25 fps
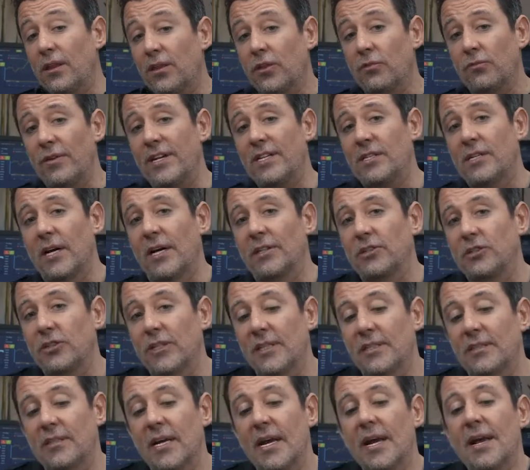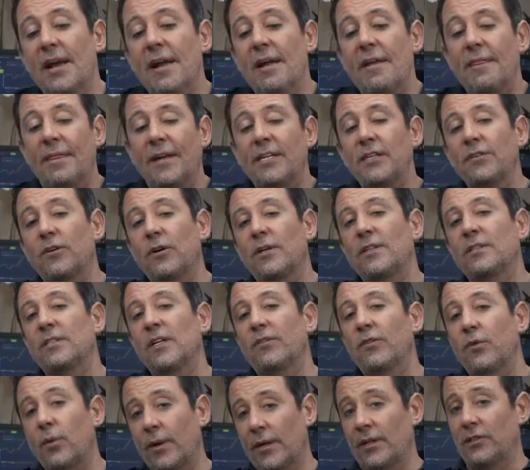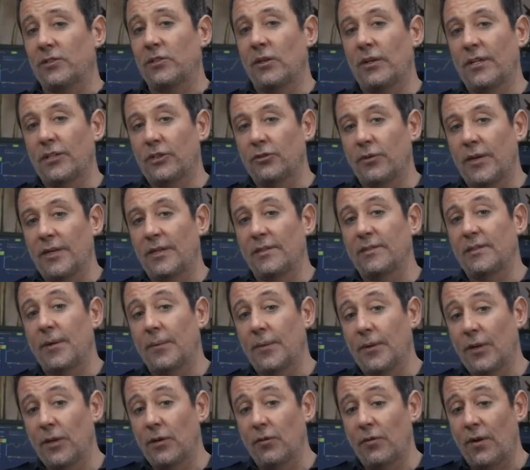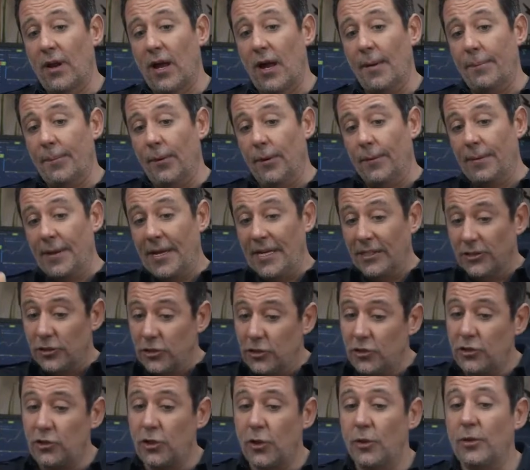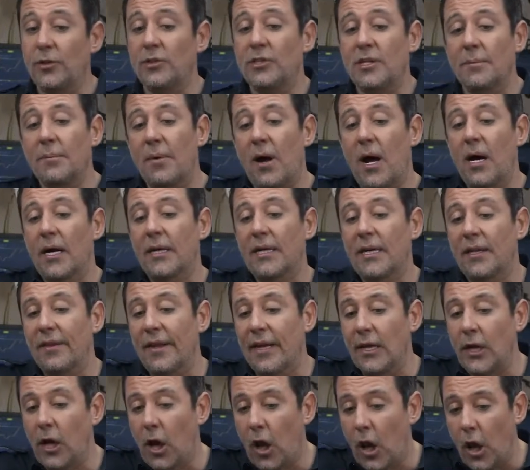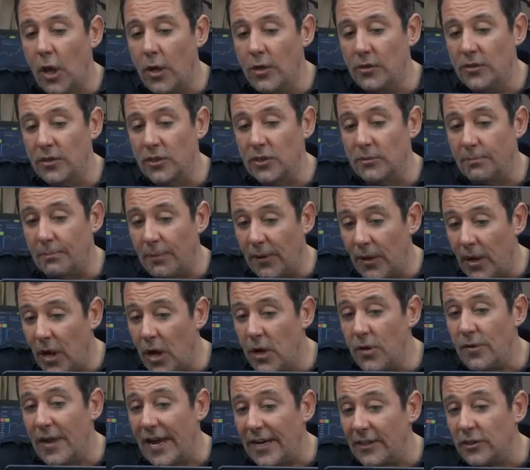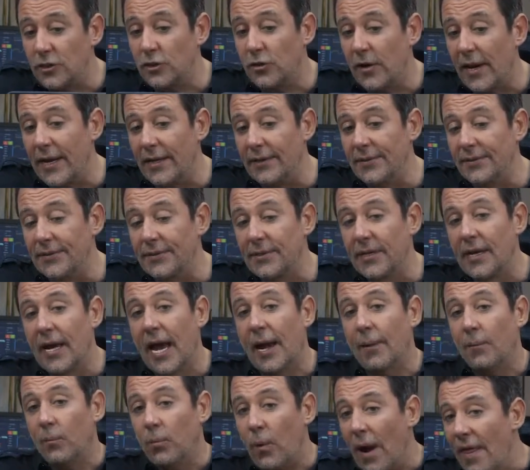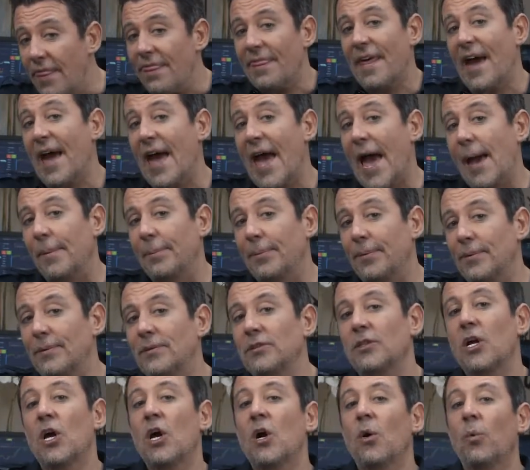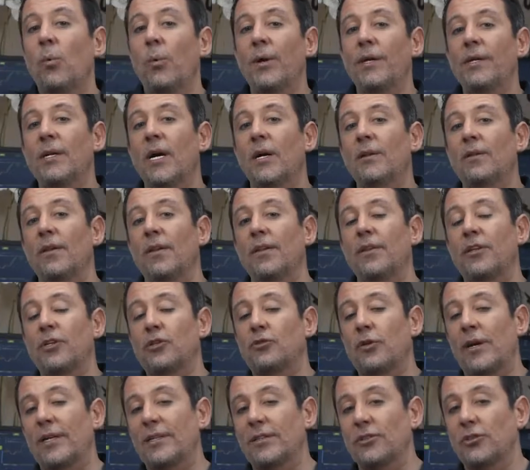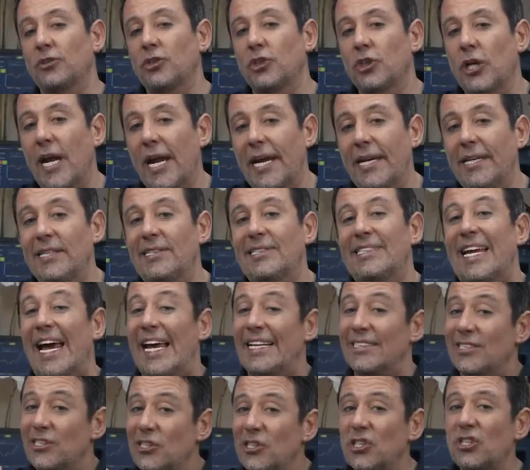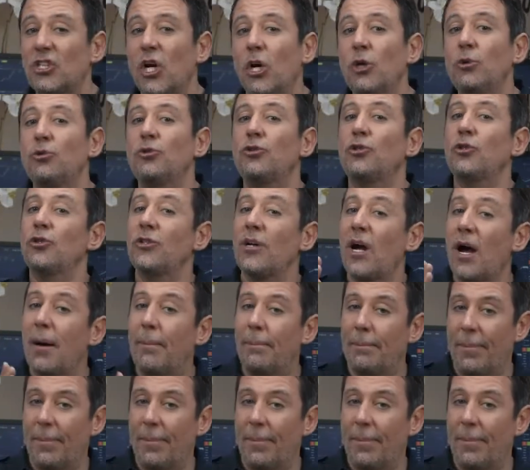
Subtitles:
3 touches, then you've got yourself quite a solid trend and something you can rely upon. As soon as the market then closes below that trend, and when that happens, we know that the trend has changed, and so should our